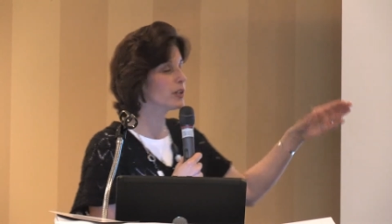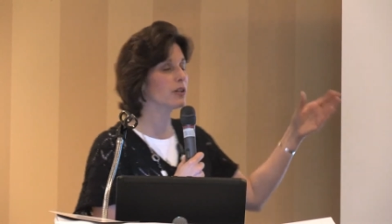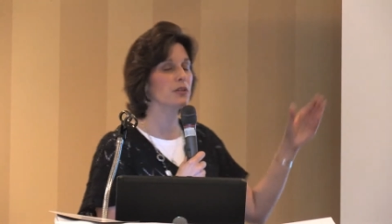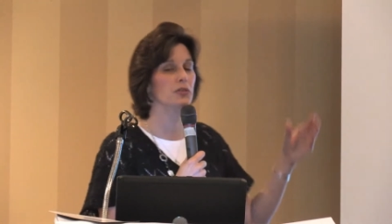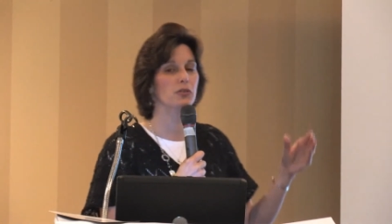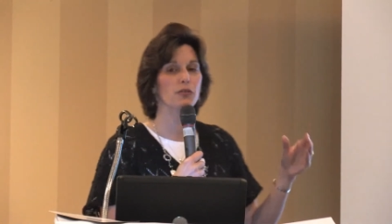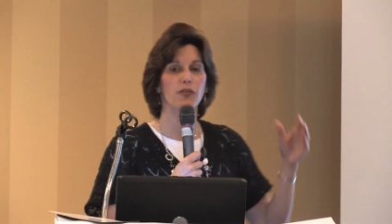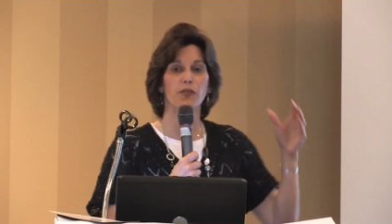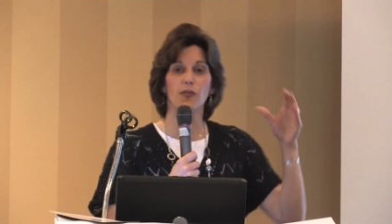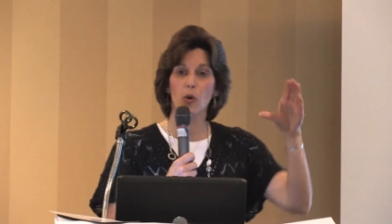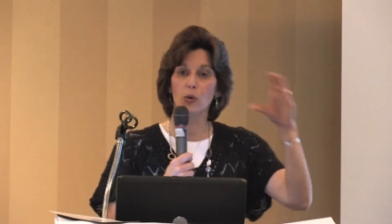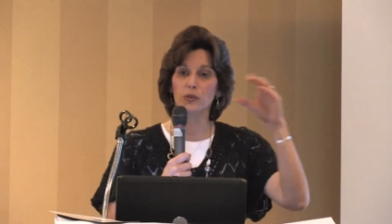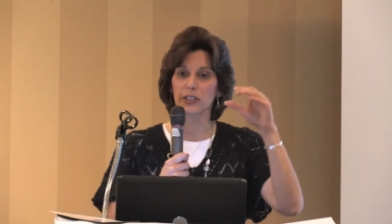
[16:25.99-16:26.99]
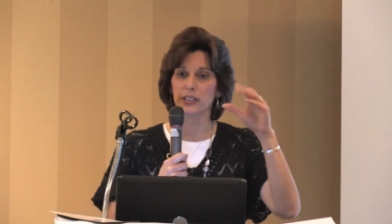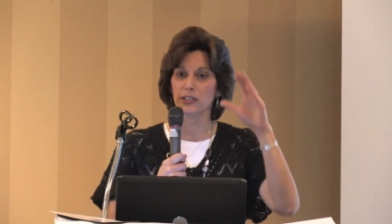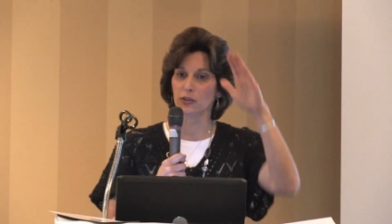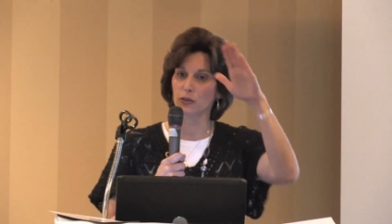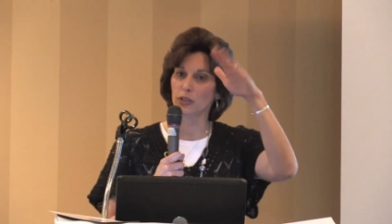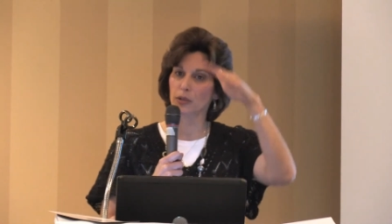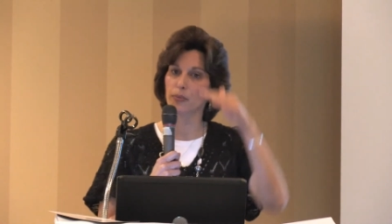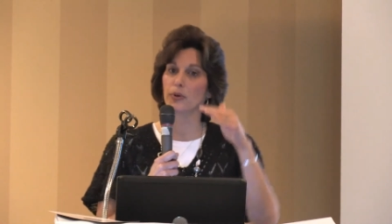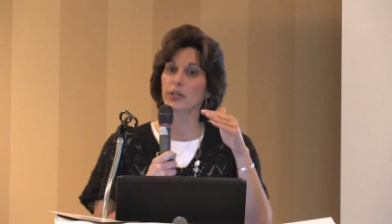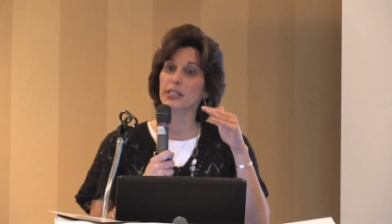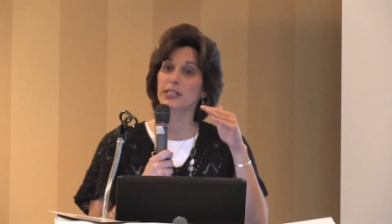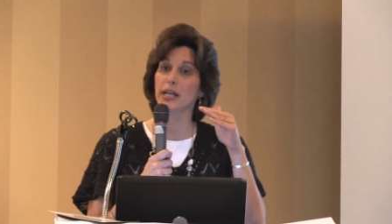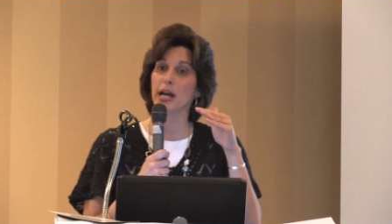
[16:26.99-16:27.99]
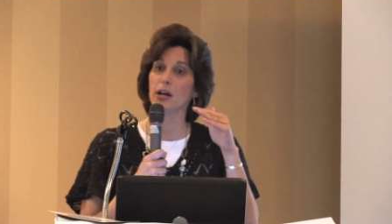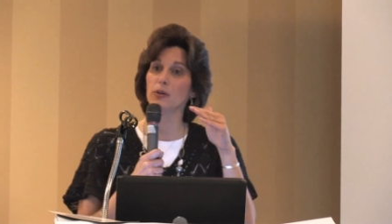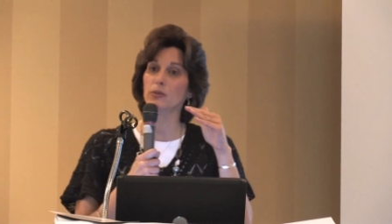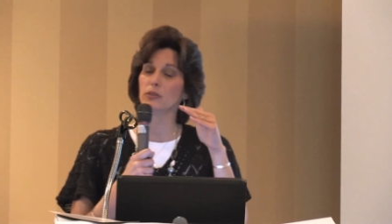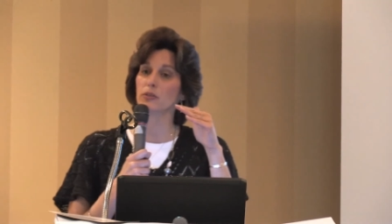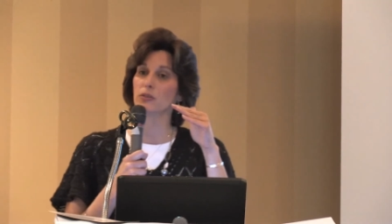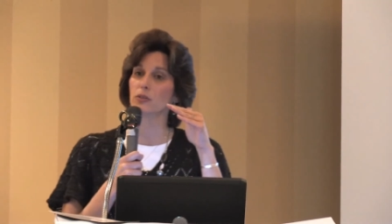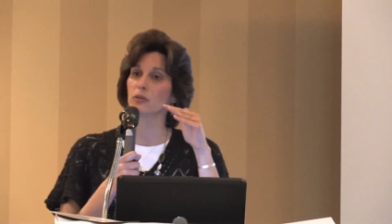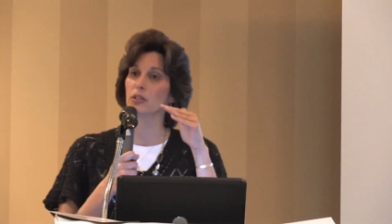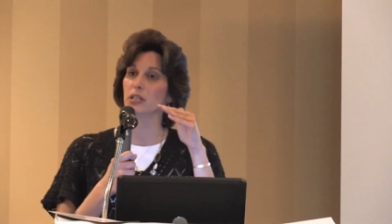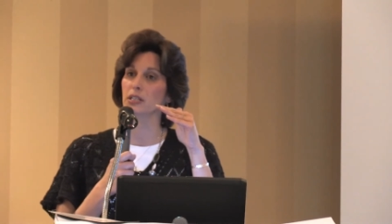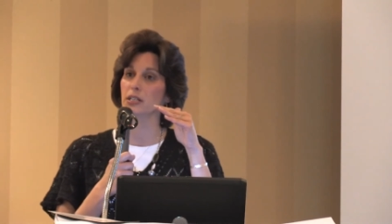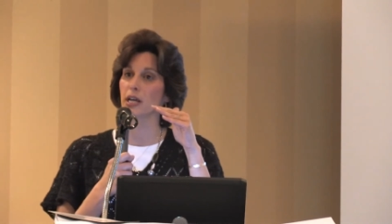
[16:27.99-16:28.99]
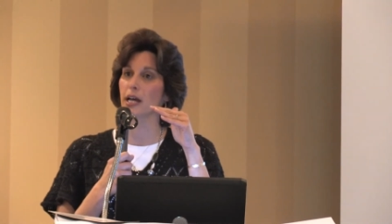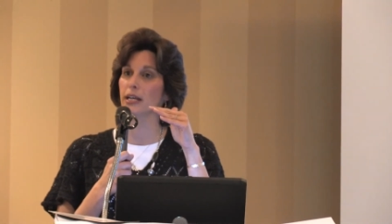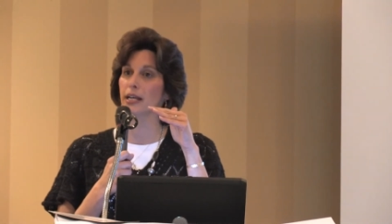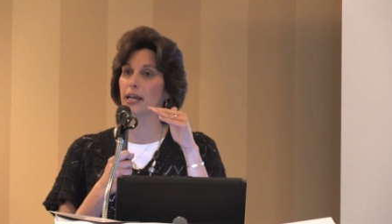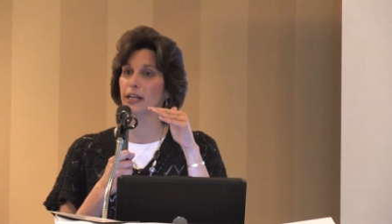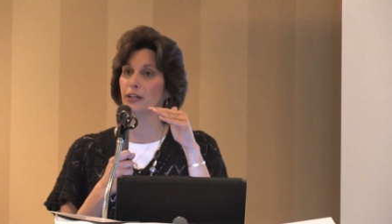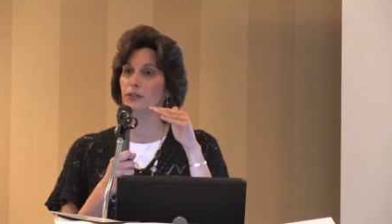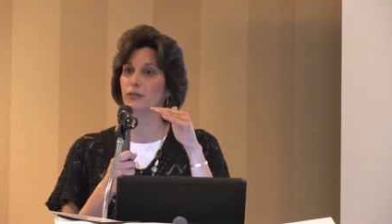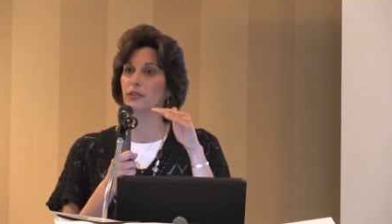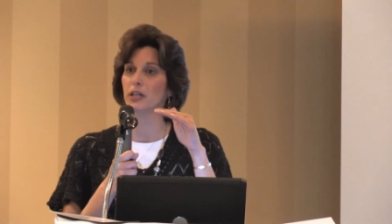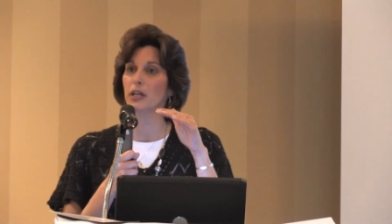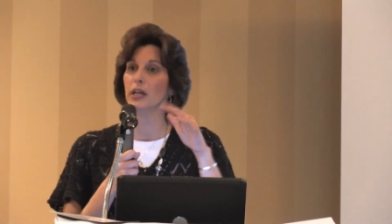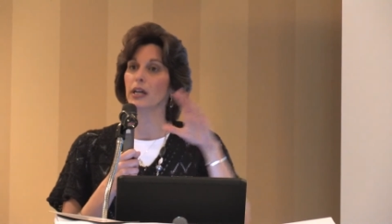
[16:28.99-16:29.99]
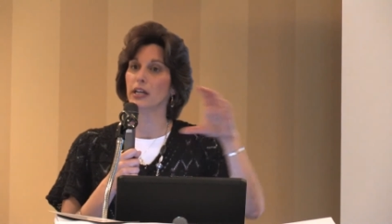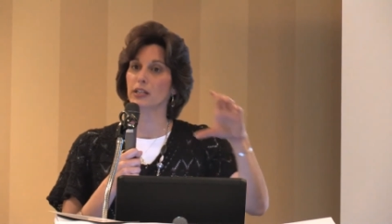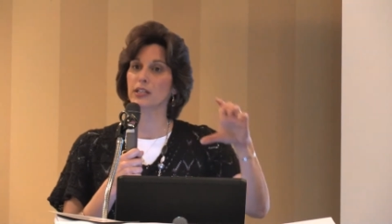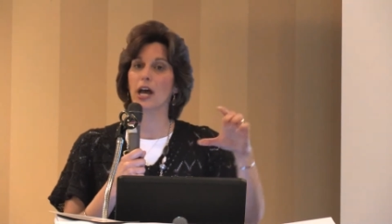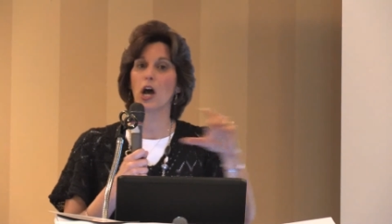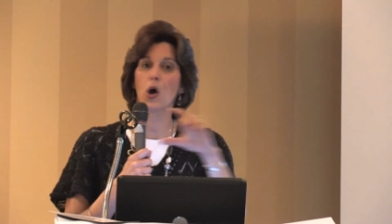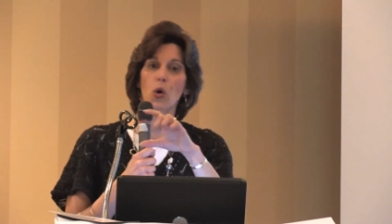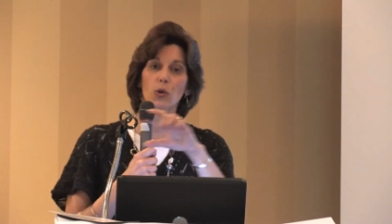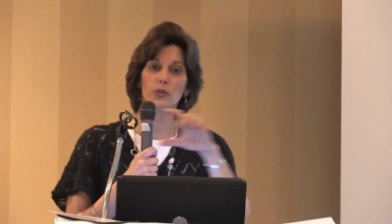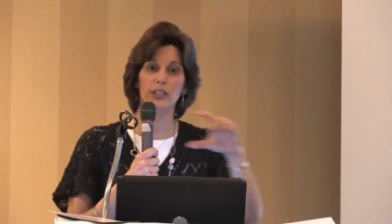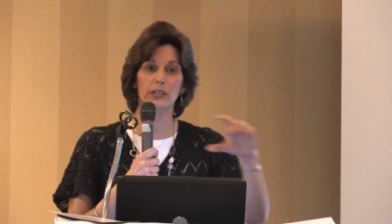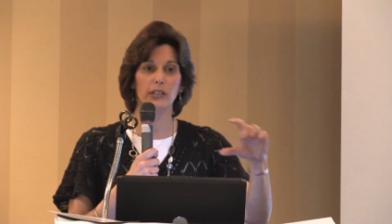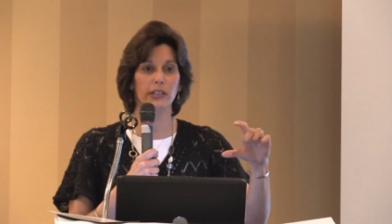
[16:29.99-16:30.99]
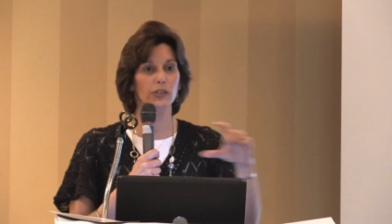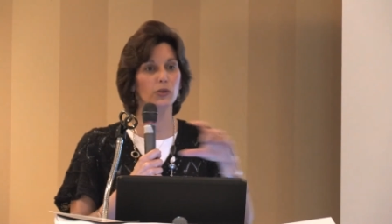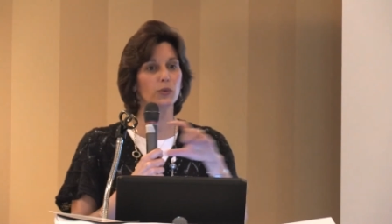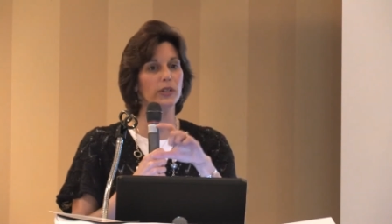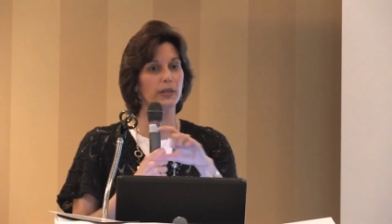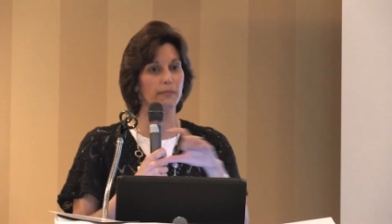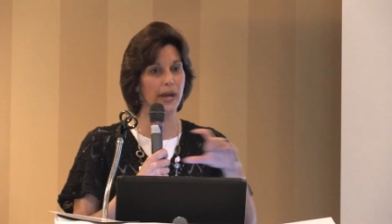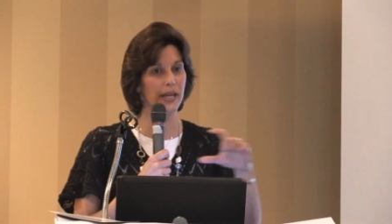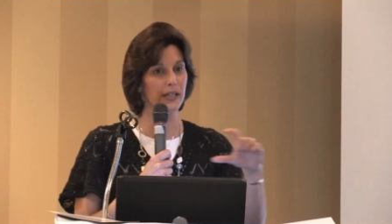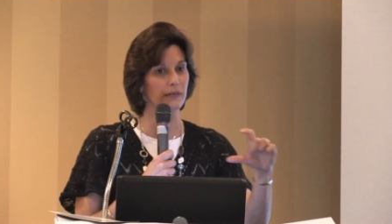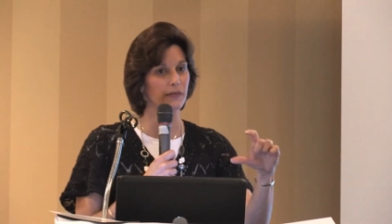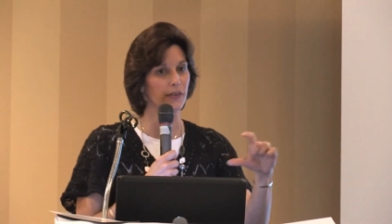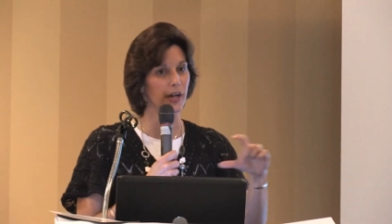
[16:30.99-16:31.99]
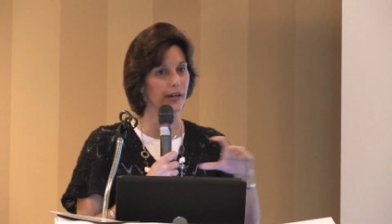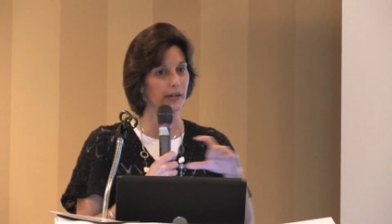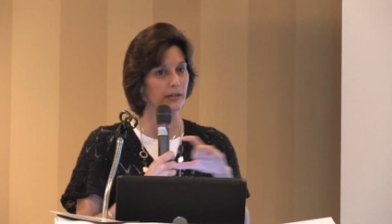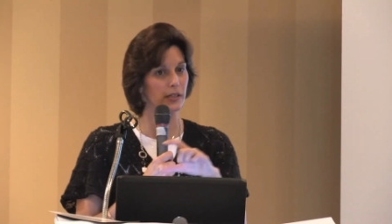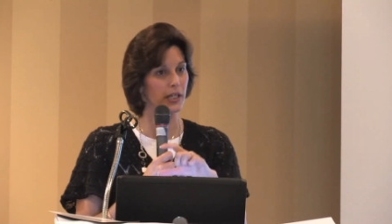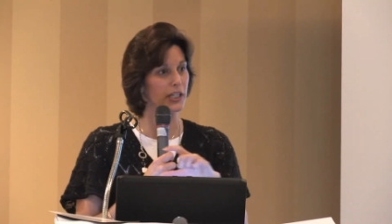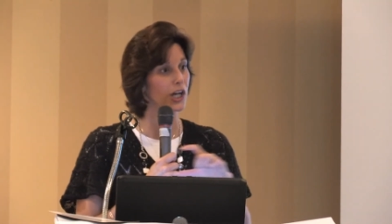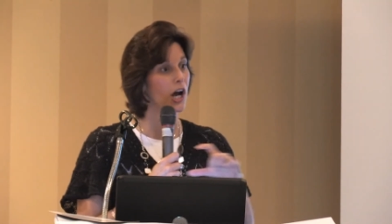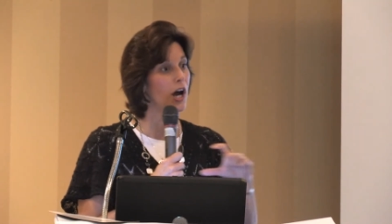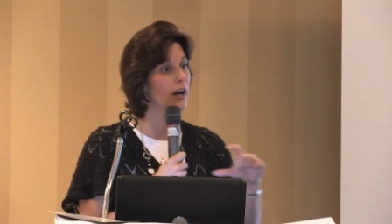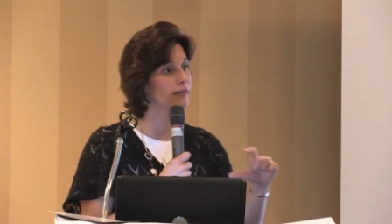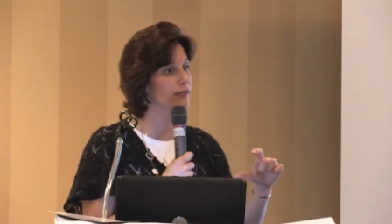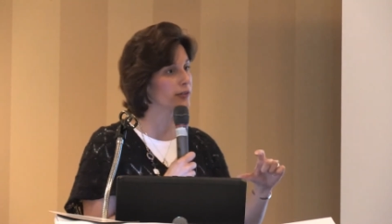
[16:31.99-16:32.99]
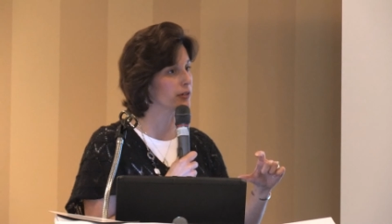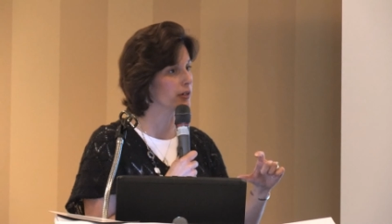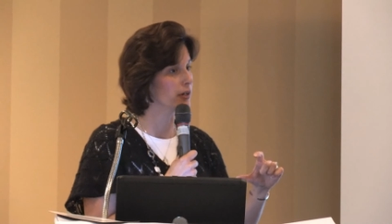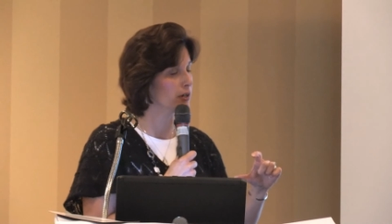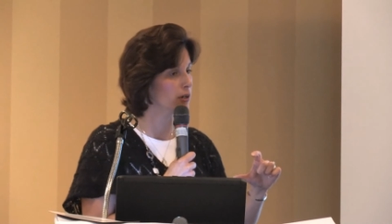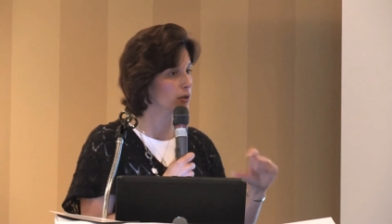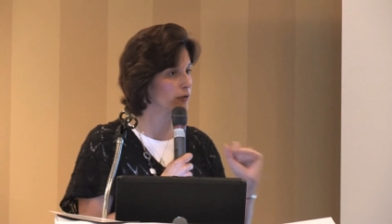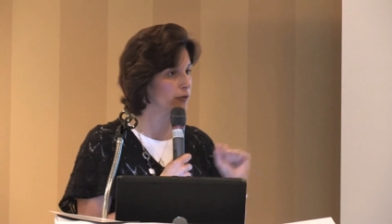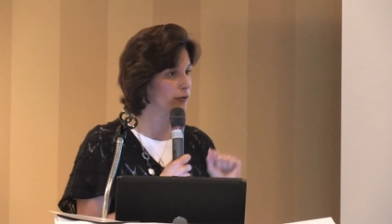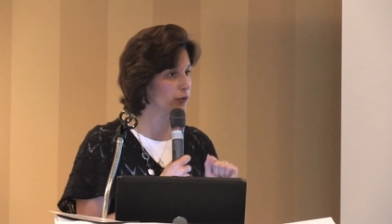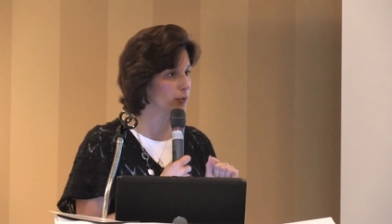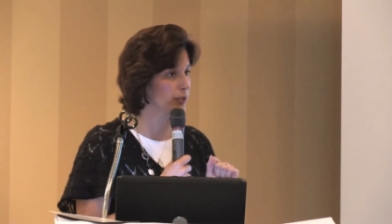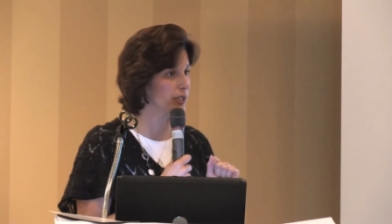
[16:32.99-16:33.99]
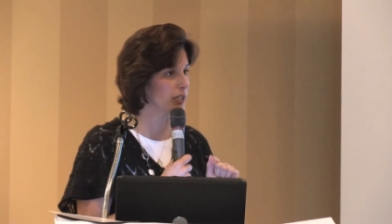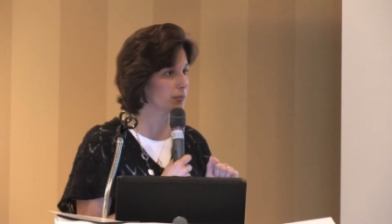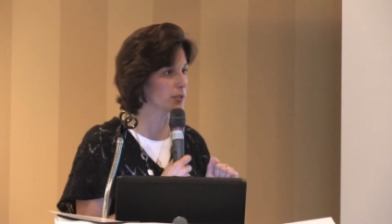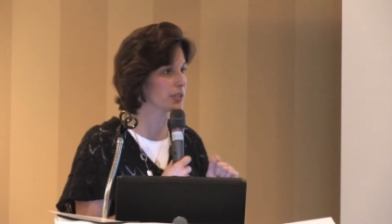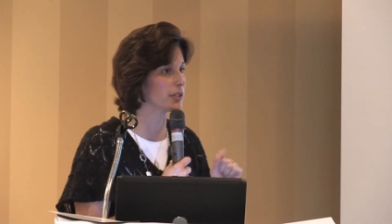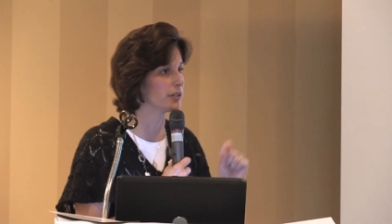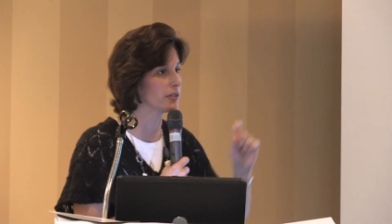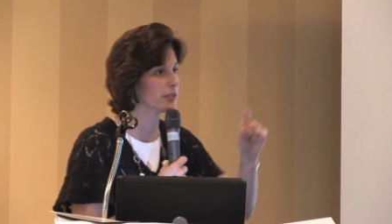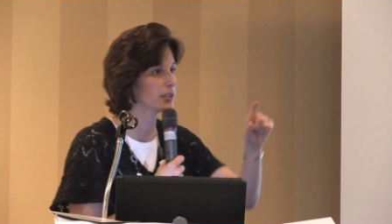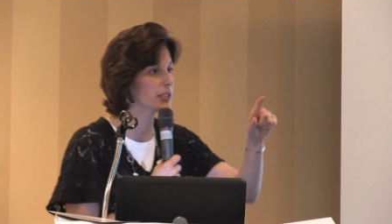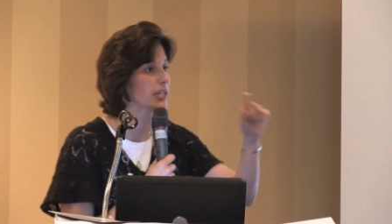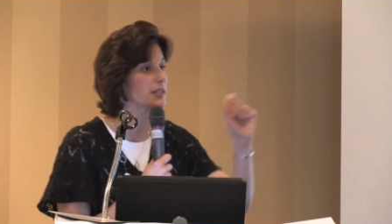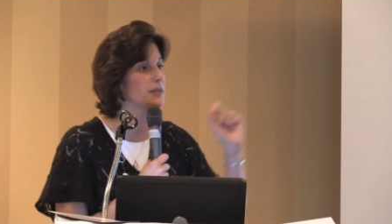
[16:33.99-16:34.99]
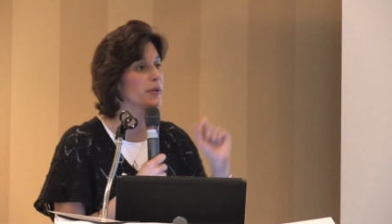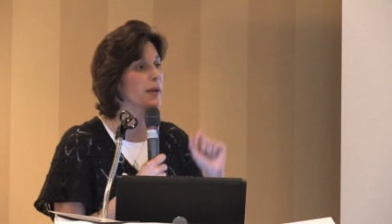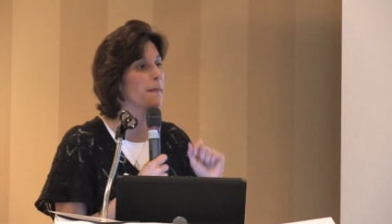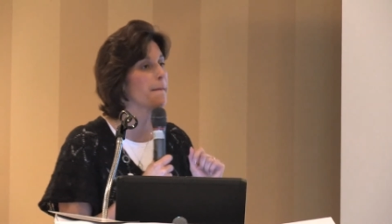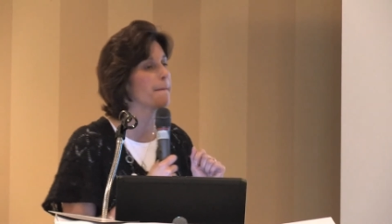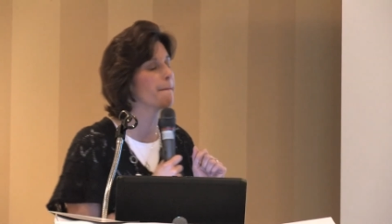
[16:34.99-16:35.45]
can also fold it so you can put it down so that it's not angled, and hold it like you would a magnifier, kind of hover over the reading material. Yes, ma'am?